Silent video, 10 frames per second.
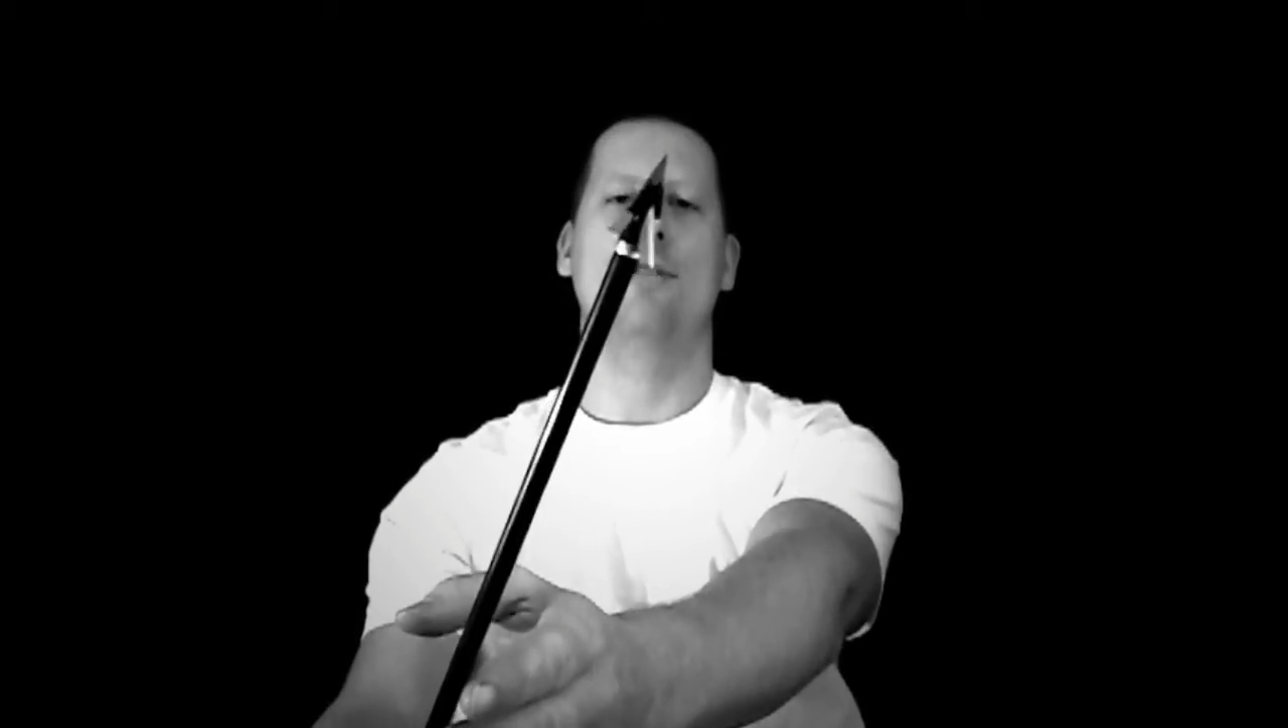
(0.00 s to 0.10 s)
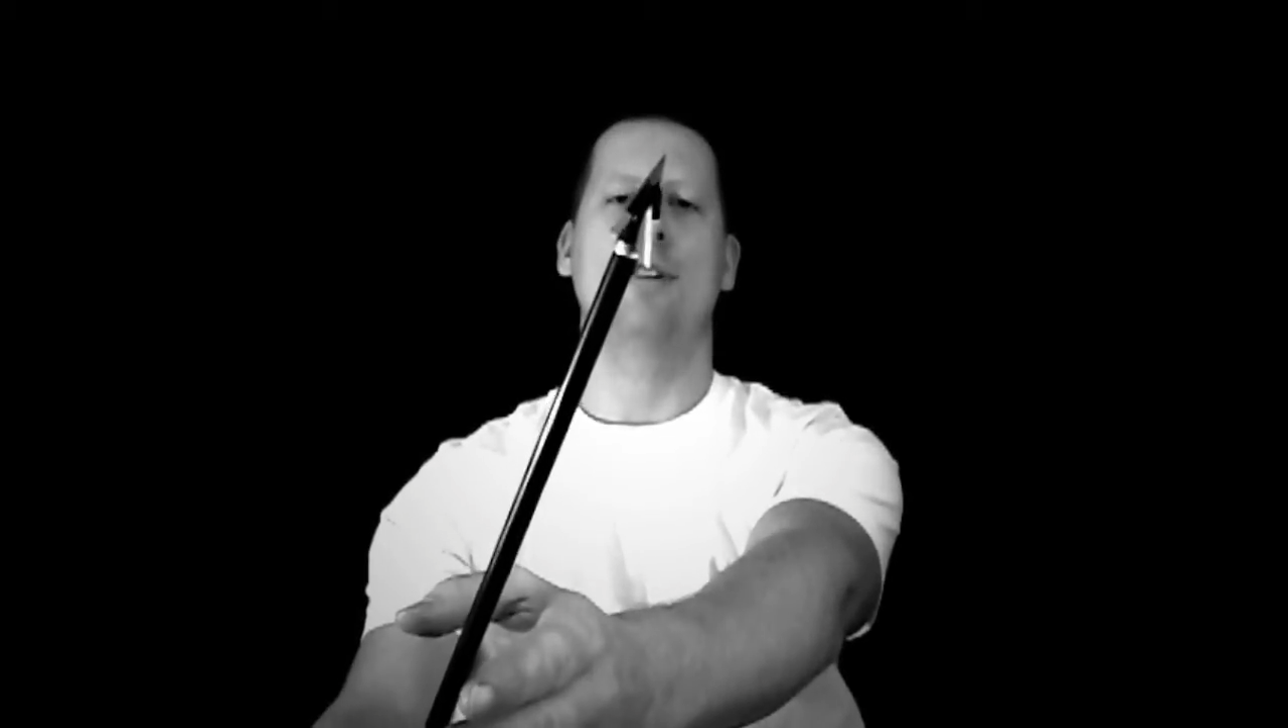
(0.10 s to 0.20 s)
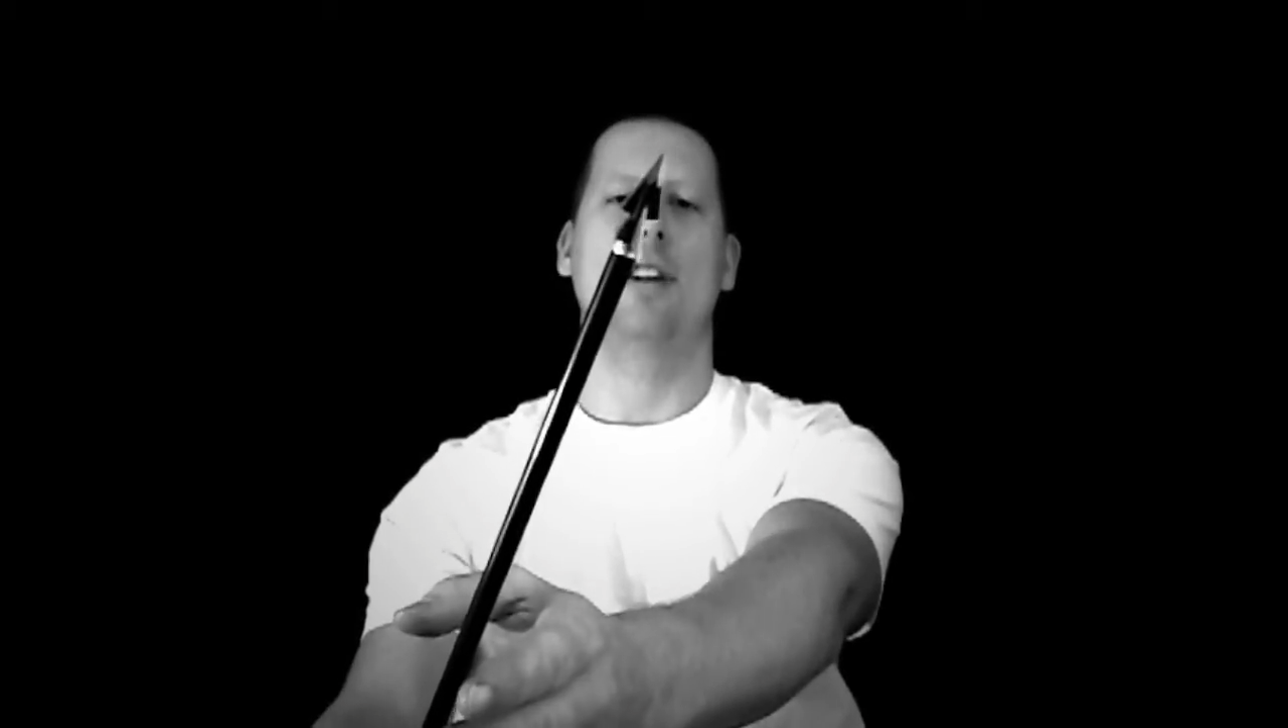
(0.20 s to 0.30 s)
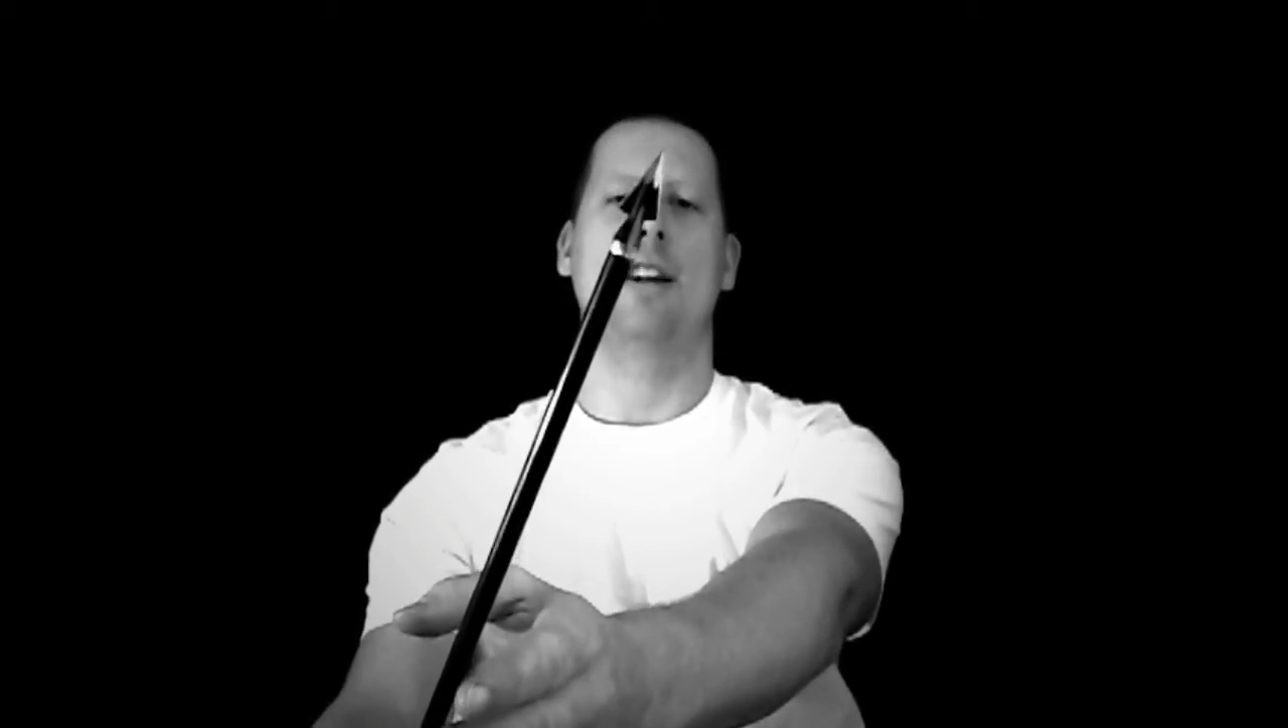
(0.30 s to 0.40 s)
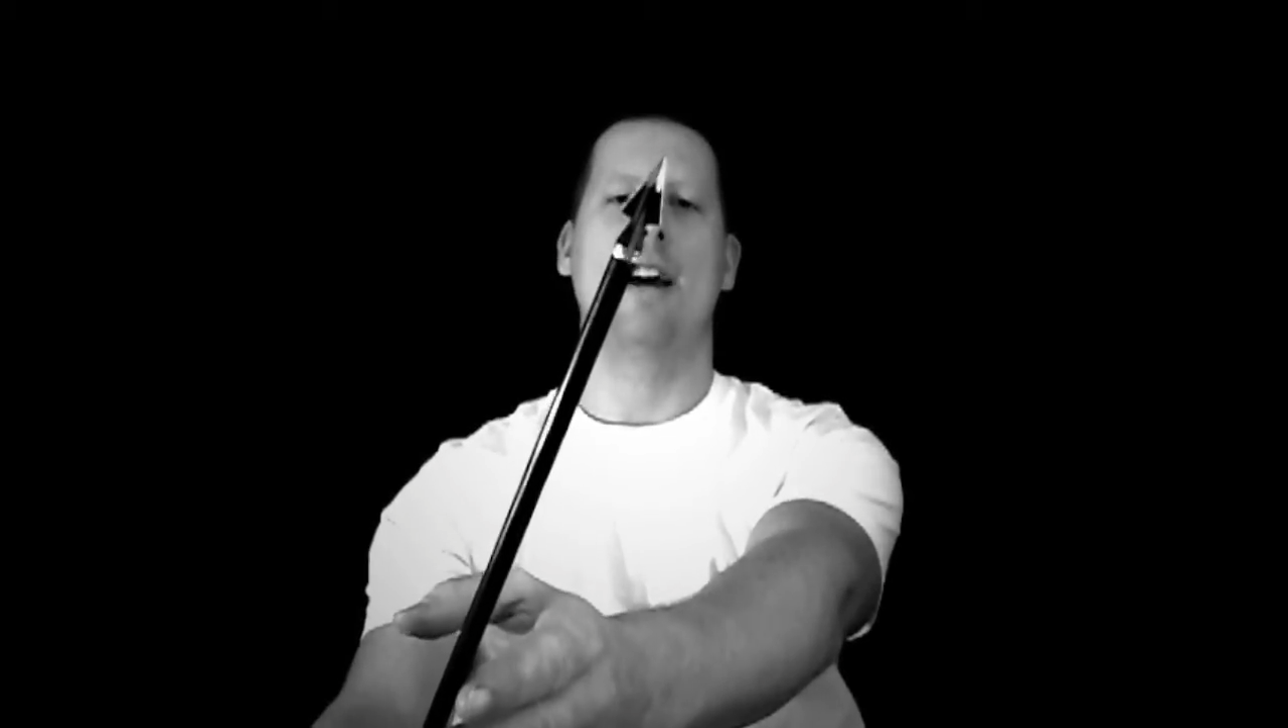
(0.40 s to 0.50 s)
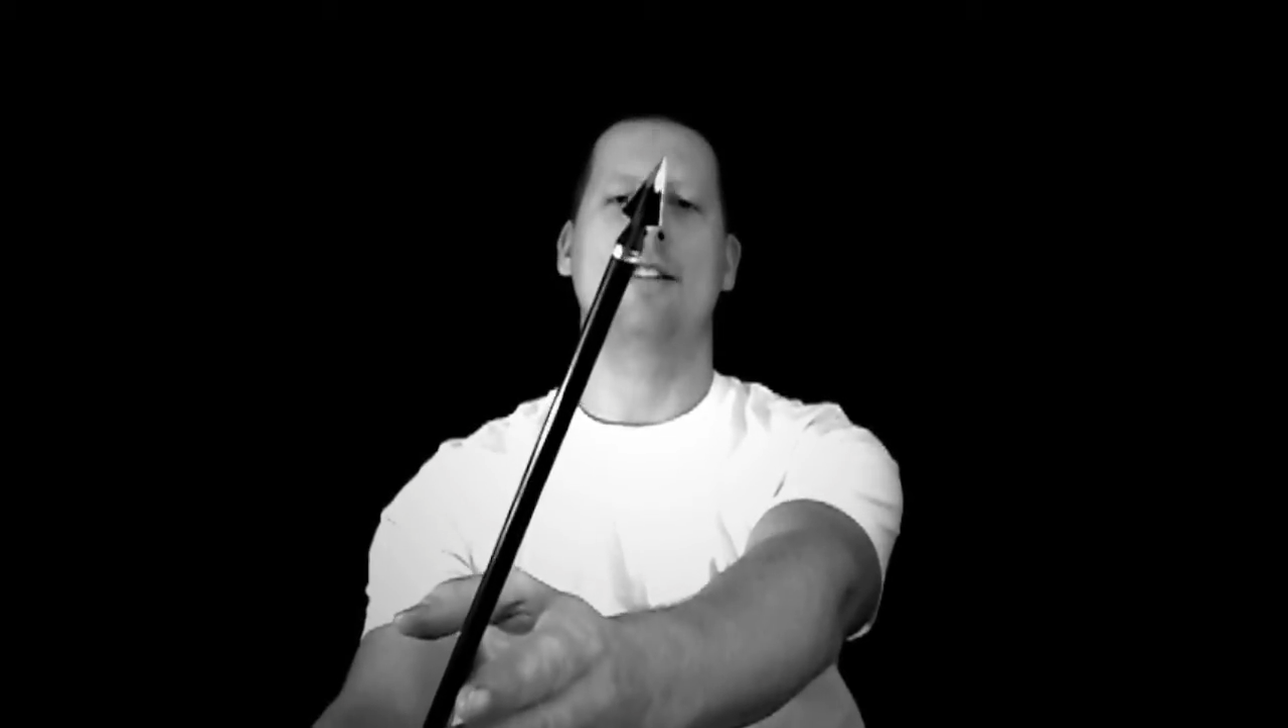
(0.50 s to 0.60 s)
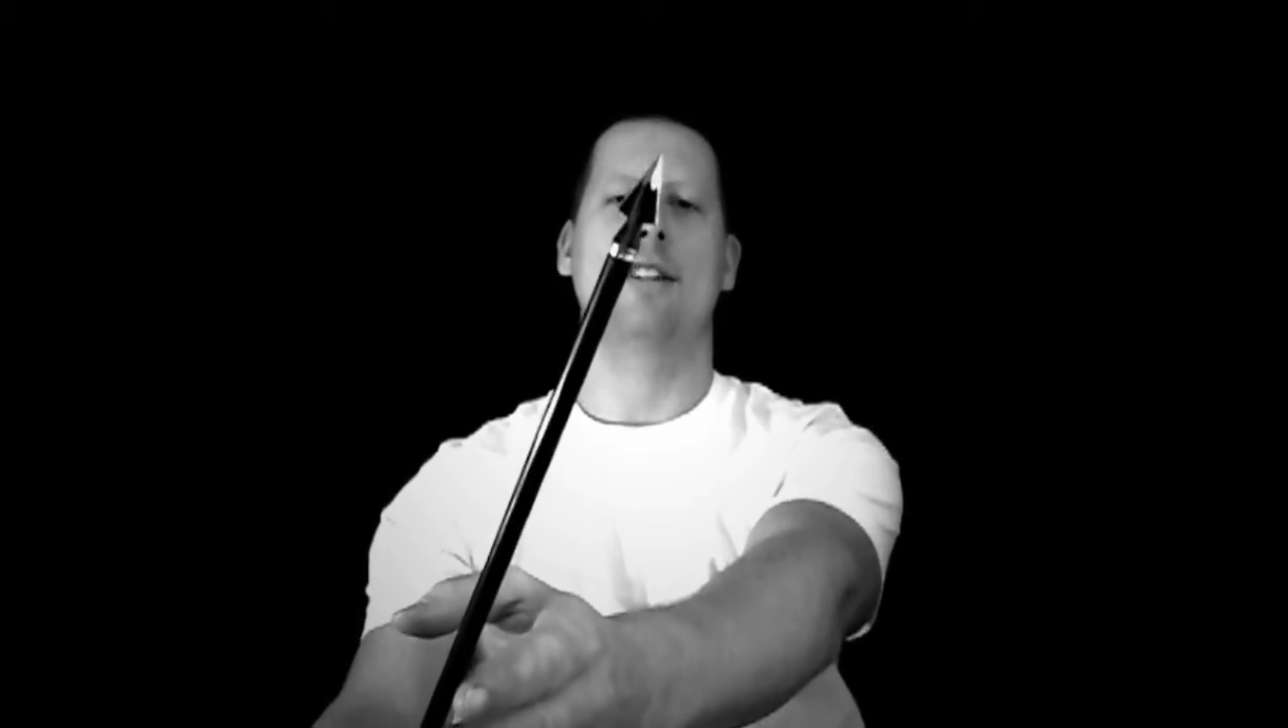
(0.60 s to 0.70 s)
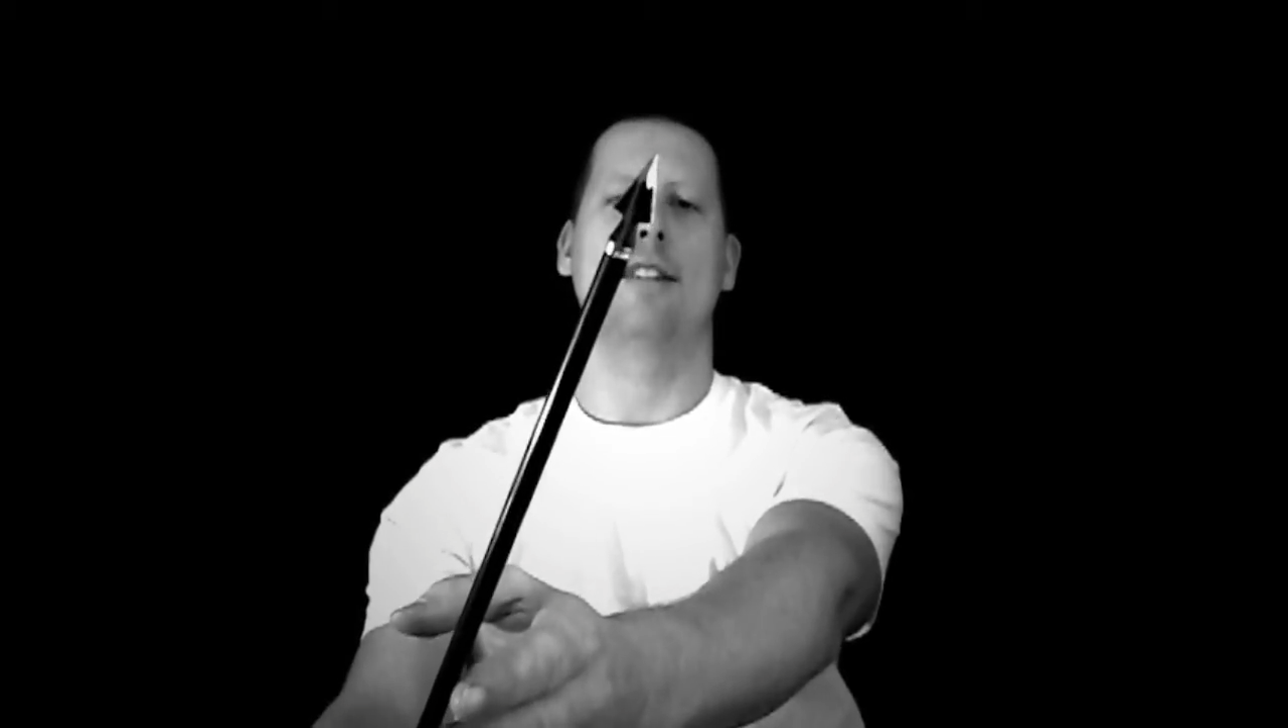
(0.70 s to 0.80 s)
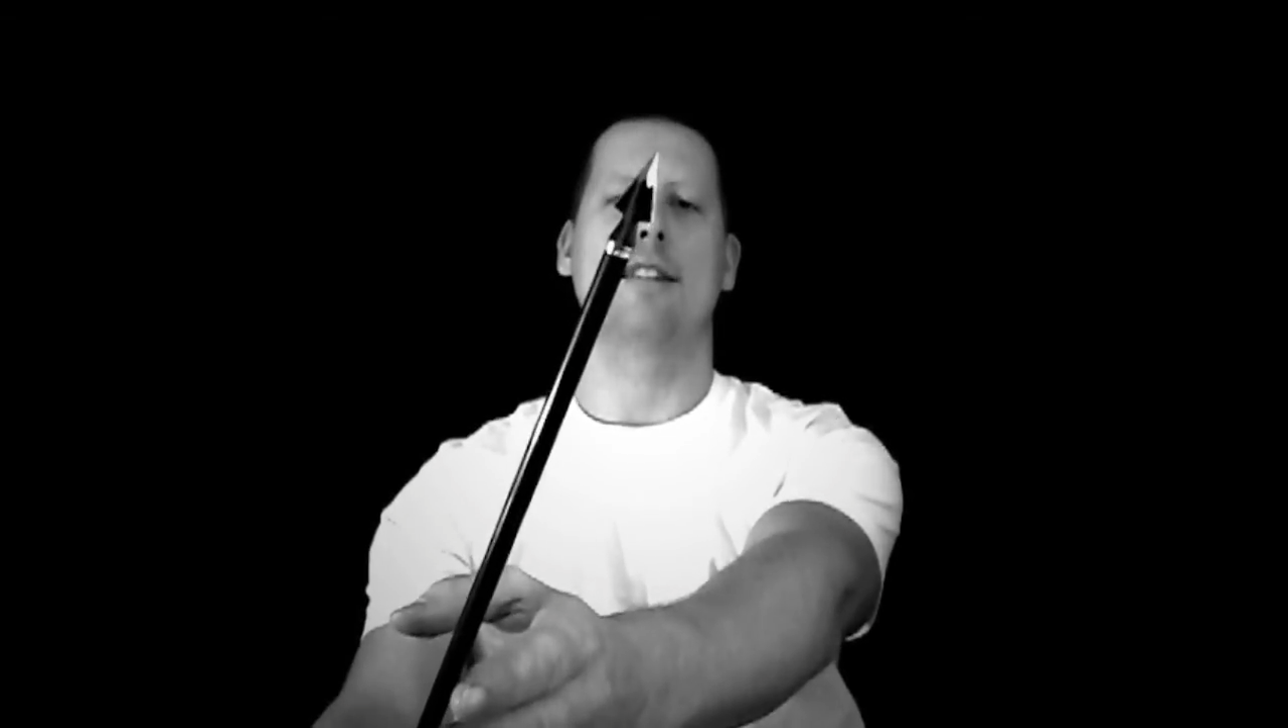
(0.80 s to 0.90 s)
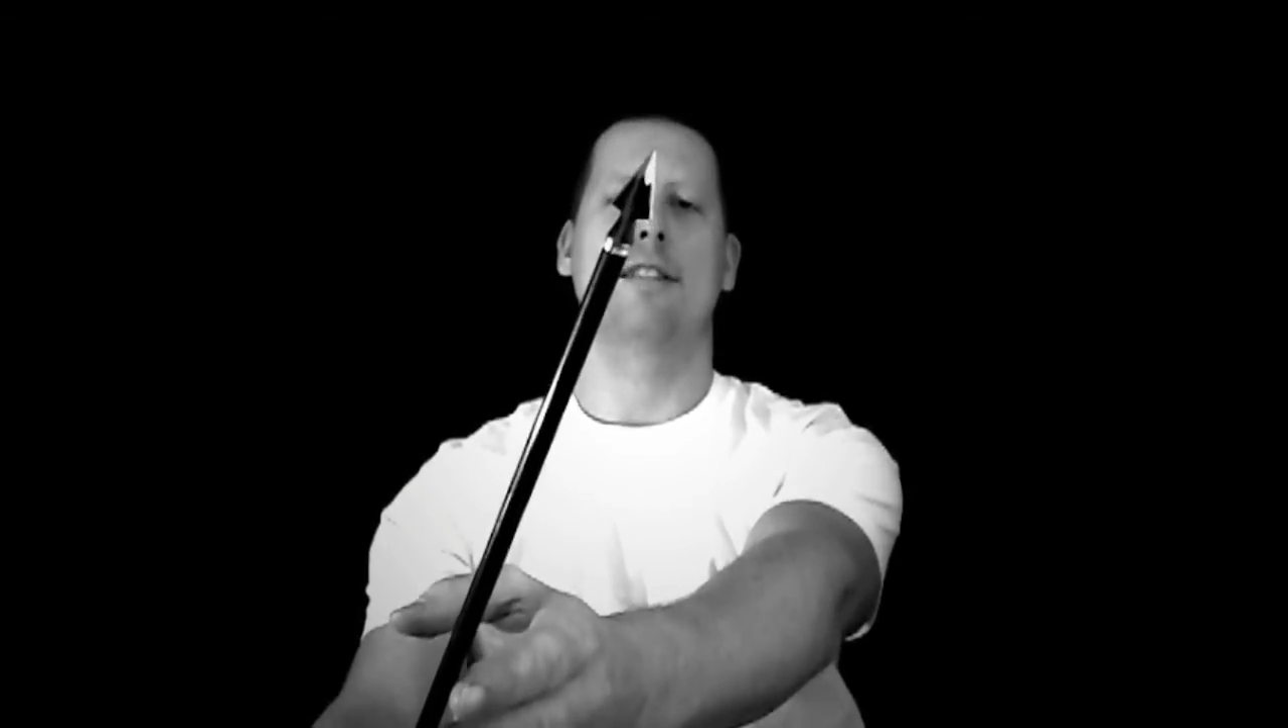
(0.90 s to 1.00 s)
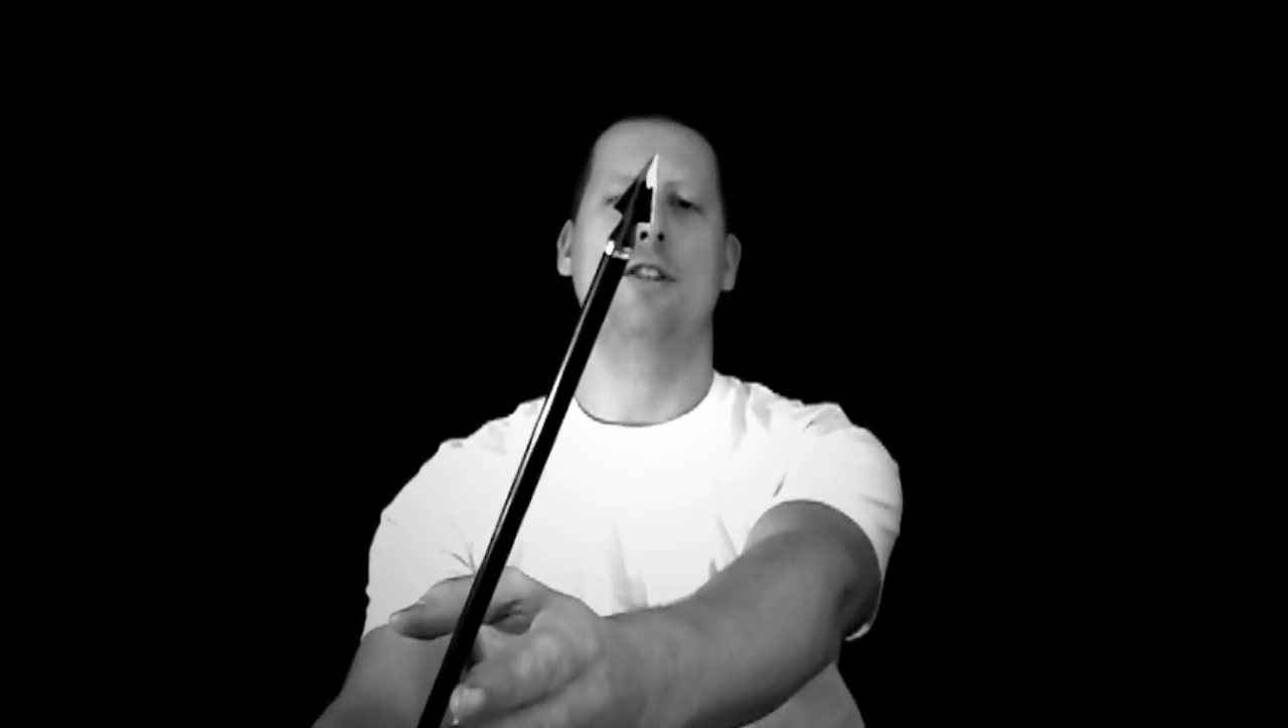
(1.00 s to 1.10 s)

so you guys can